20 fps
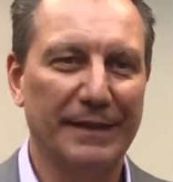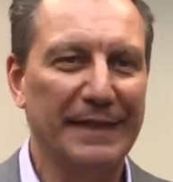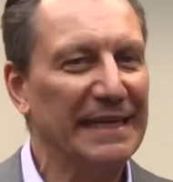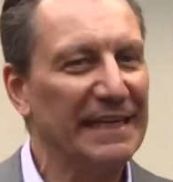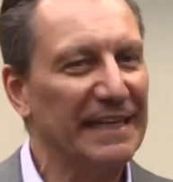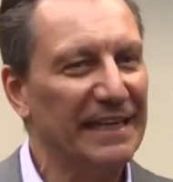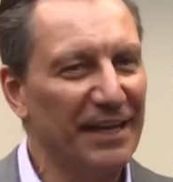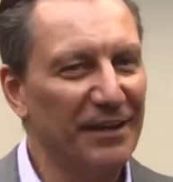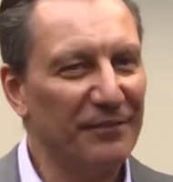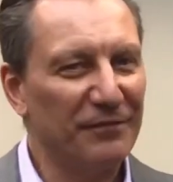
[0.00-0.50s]

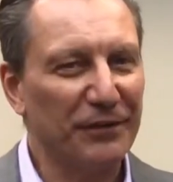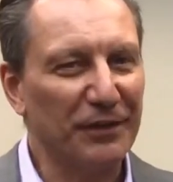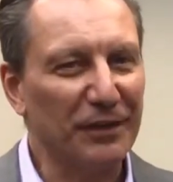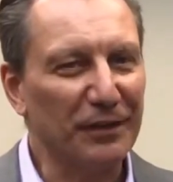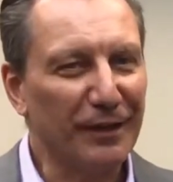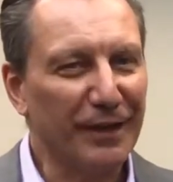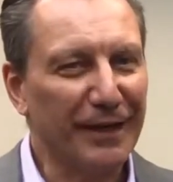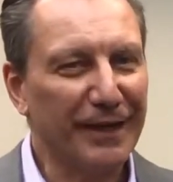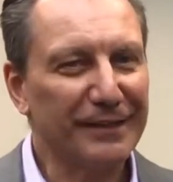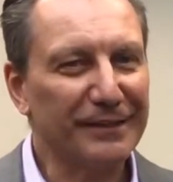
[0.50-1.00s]
If you
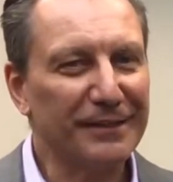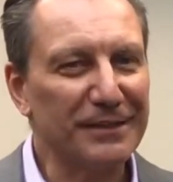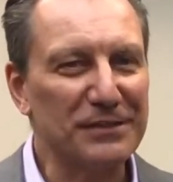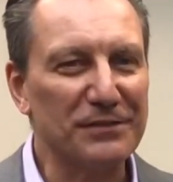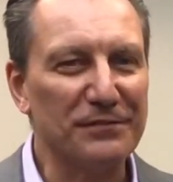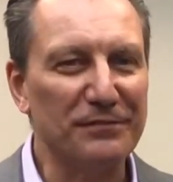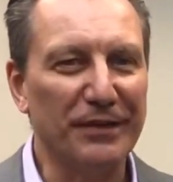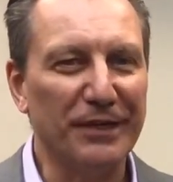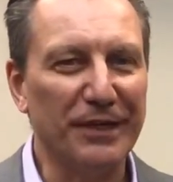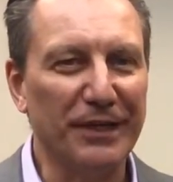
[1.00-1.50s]
like this
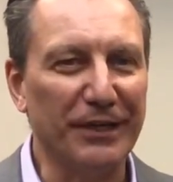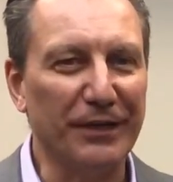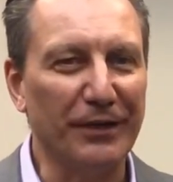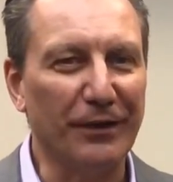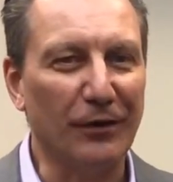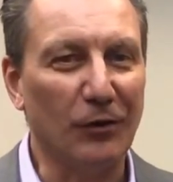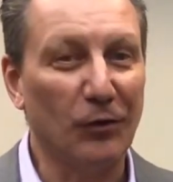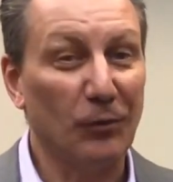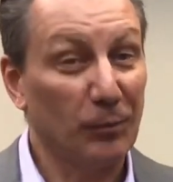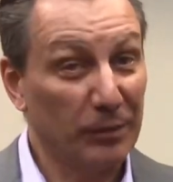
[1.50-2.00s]

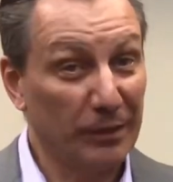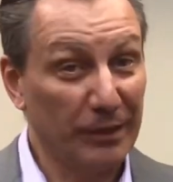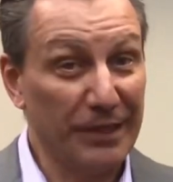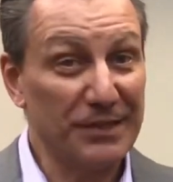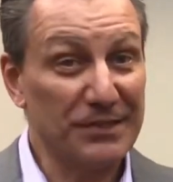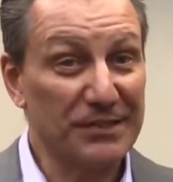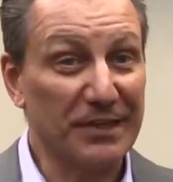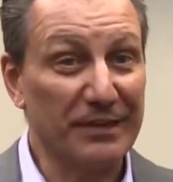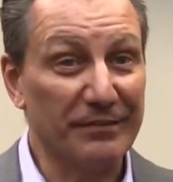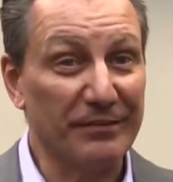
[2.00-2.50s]
video, please
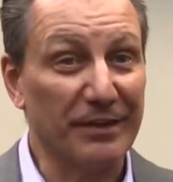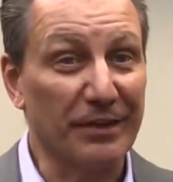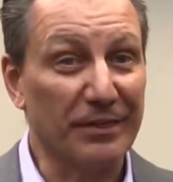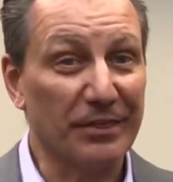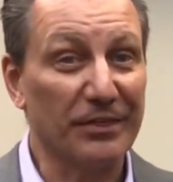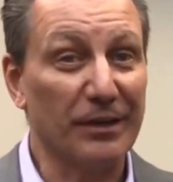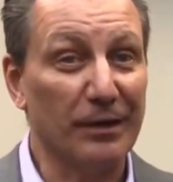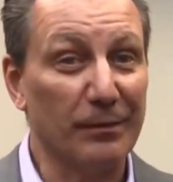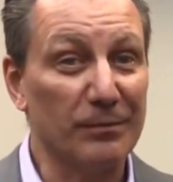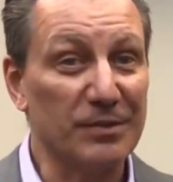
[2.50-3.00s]
give it a
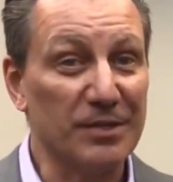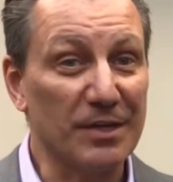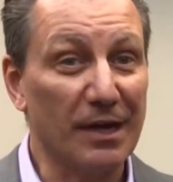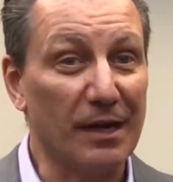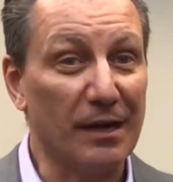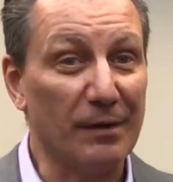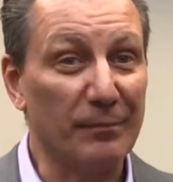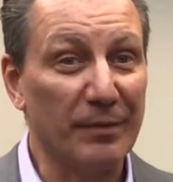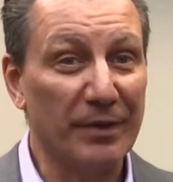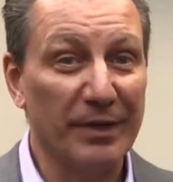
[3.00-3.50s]
thumbs
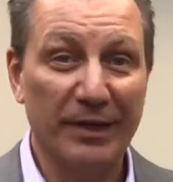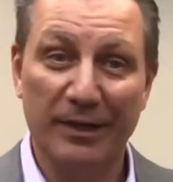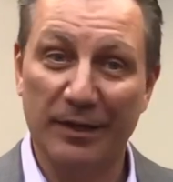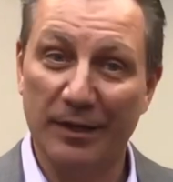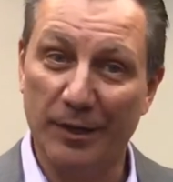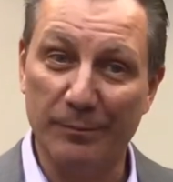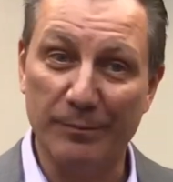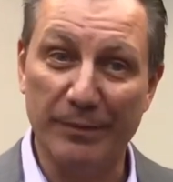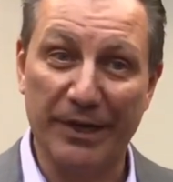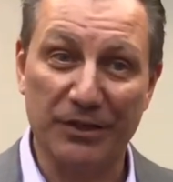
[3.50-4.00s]
up
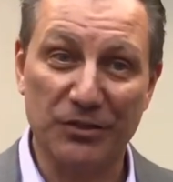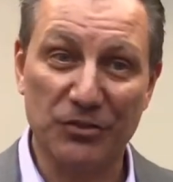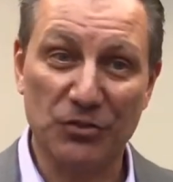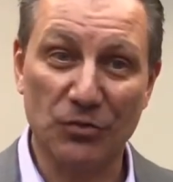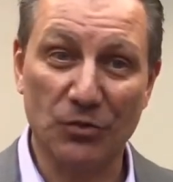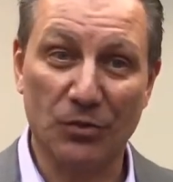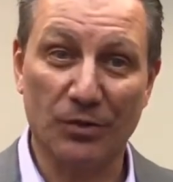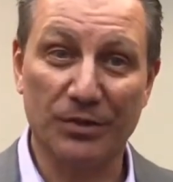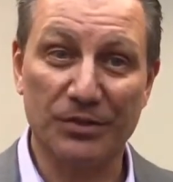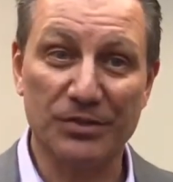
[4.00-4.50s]
and make
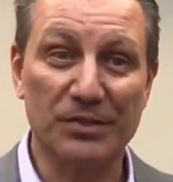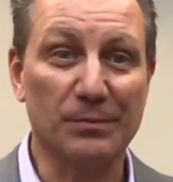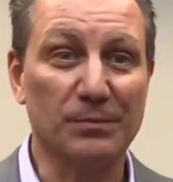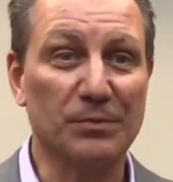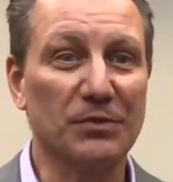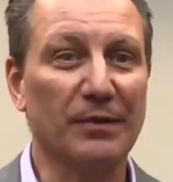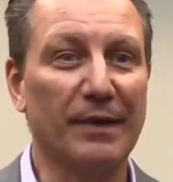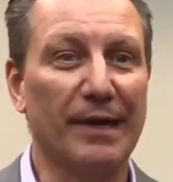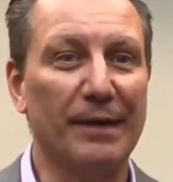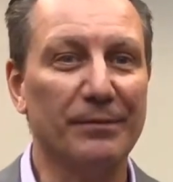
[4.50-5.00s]
sure to
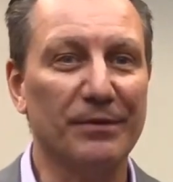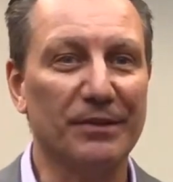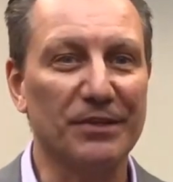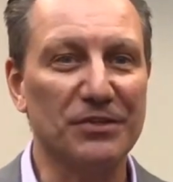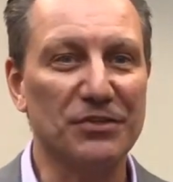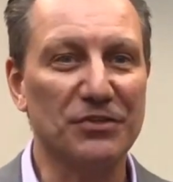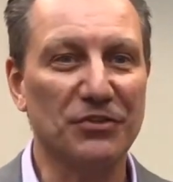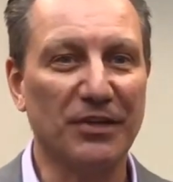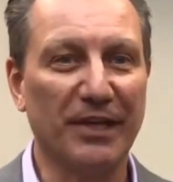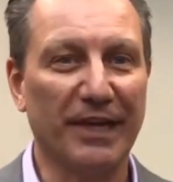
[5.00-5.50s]
subscribe to this
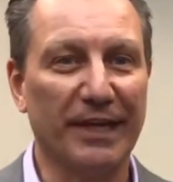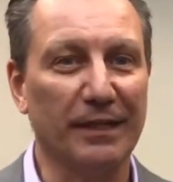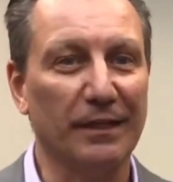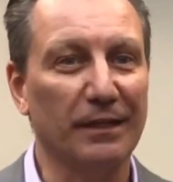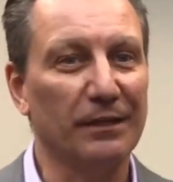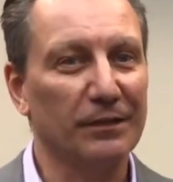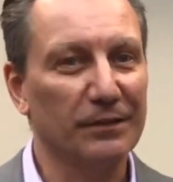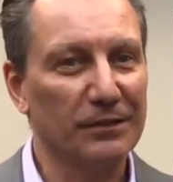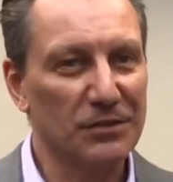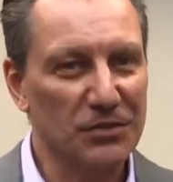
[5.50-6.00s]

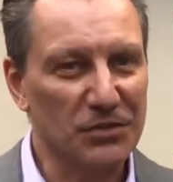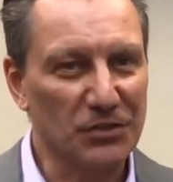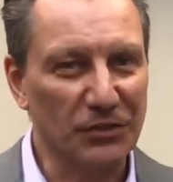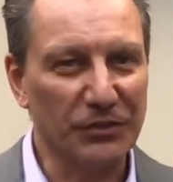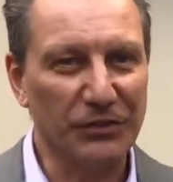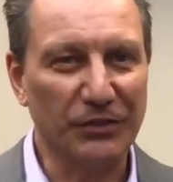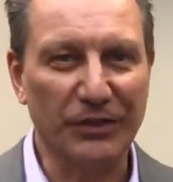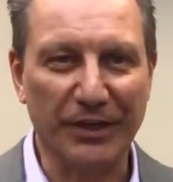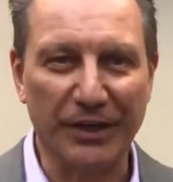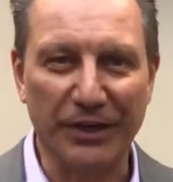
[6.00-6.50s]
channel so
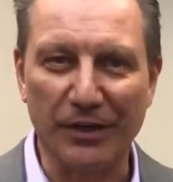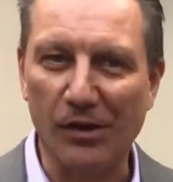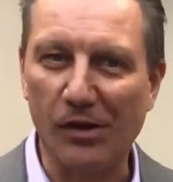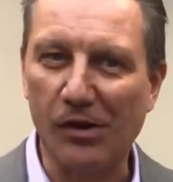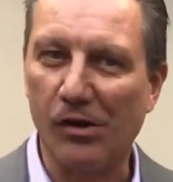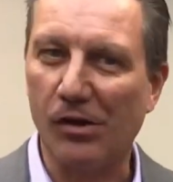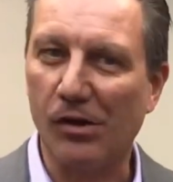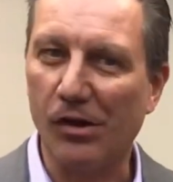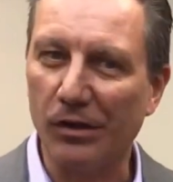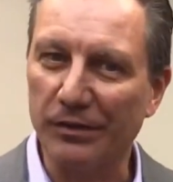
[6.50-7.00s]
you'll get
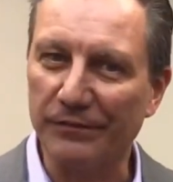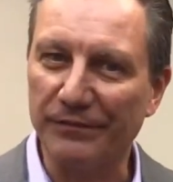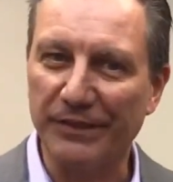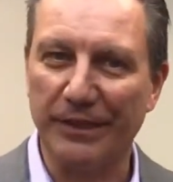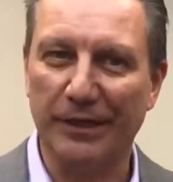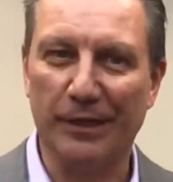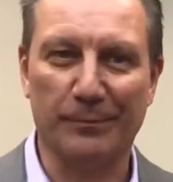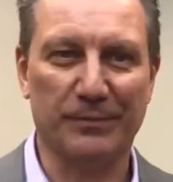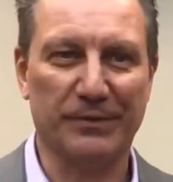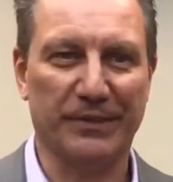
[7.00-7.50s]
all of the
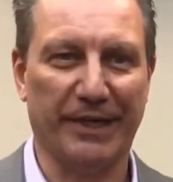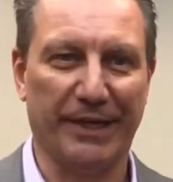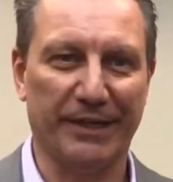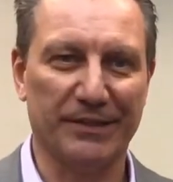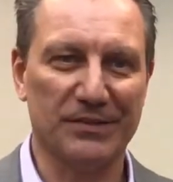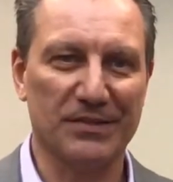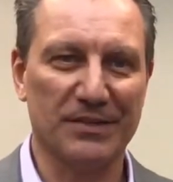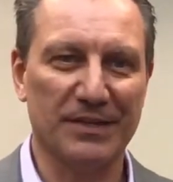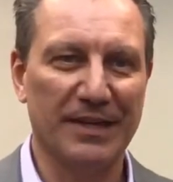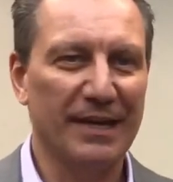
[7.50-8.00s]

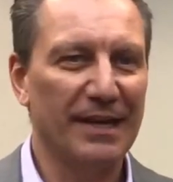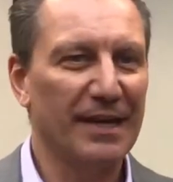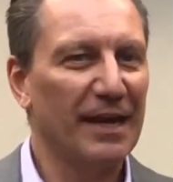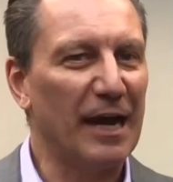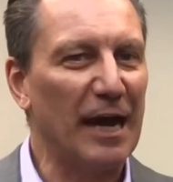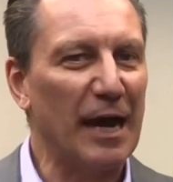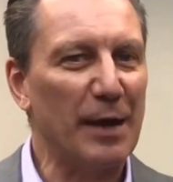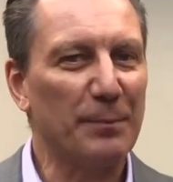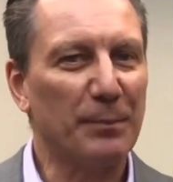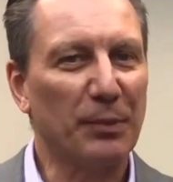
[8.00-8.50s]
updates.
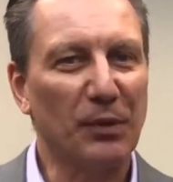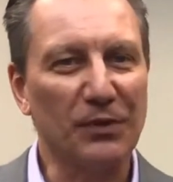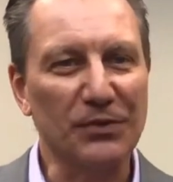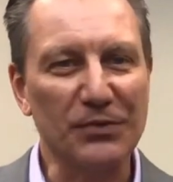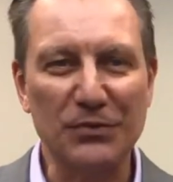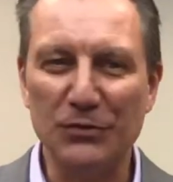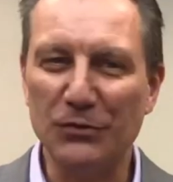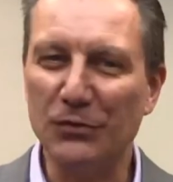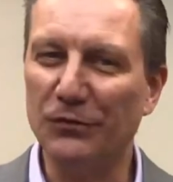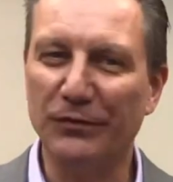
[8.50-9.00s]
I post
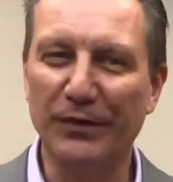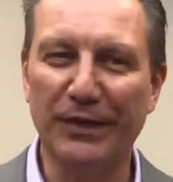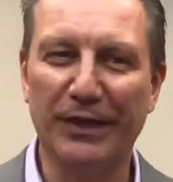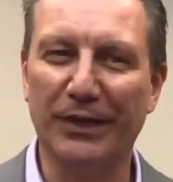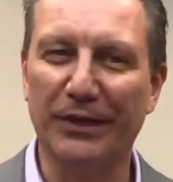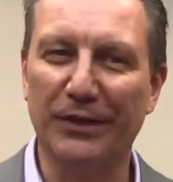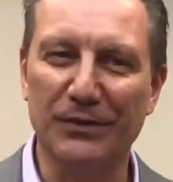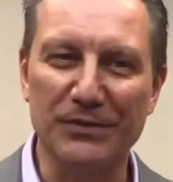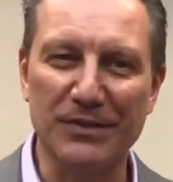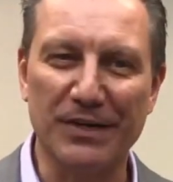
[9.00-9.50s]
new
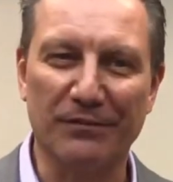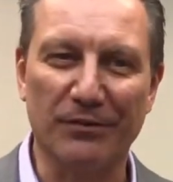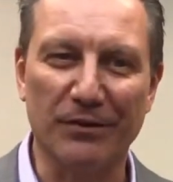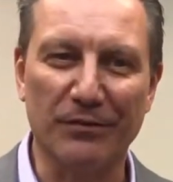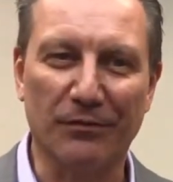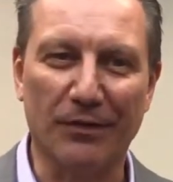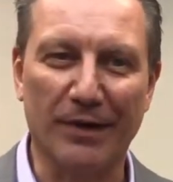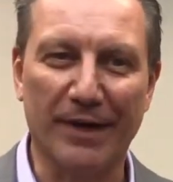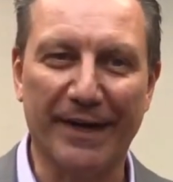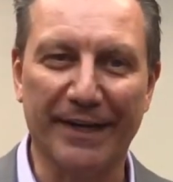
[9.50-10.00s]
videos every
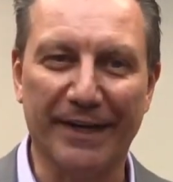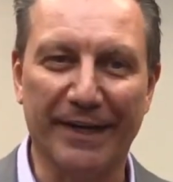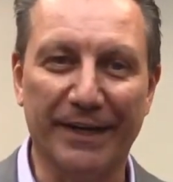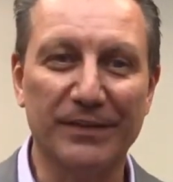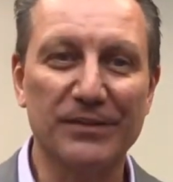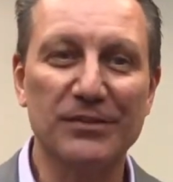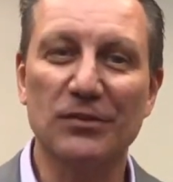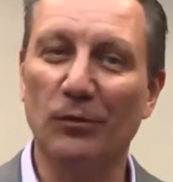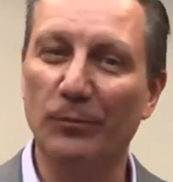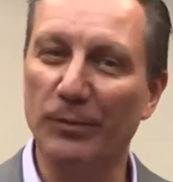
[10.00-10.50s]
Friday,
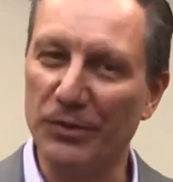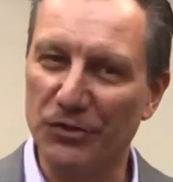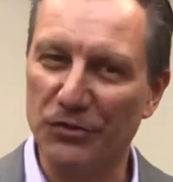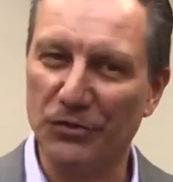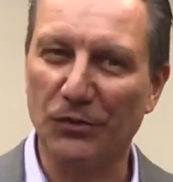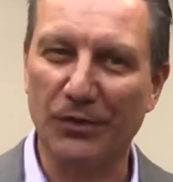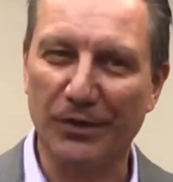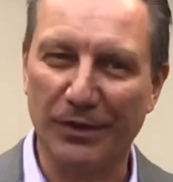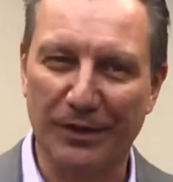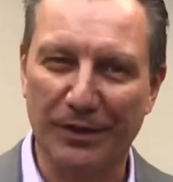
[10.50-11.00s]
so be
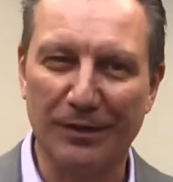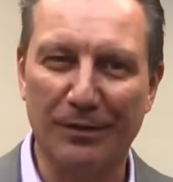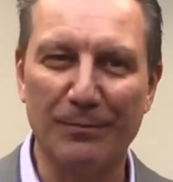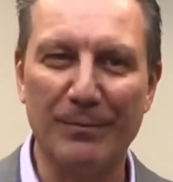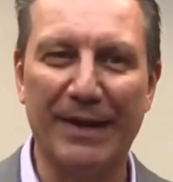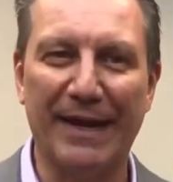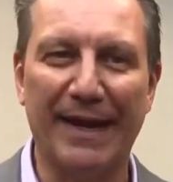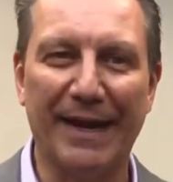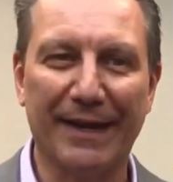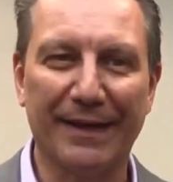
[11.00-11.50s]
sure to come
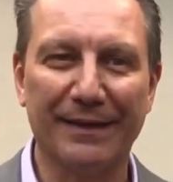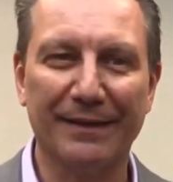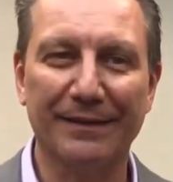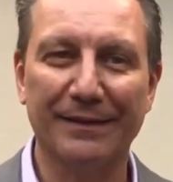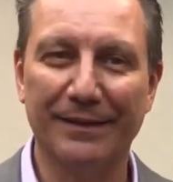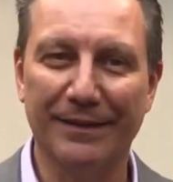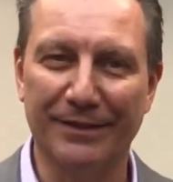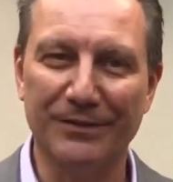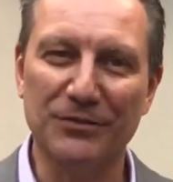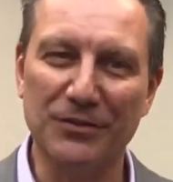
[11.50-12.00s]
back
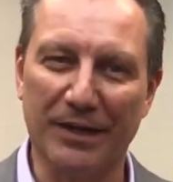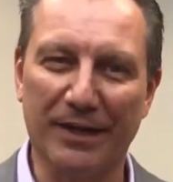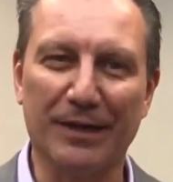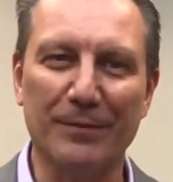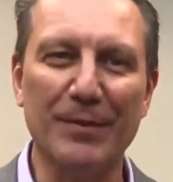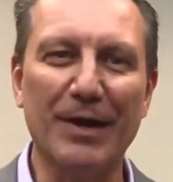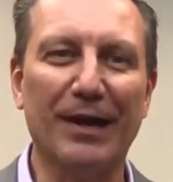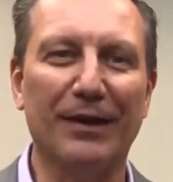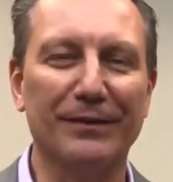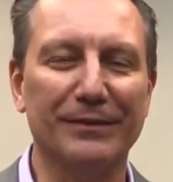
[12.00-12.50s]
and check them
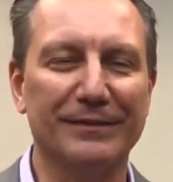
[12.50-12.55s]
out.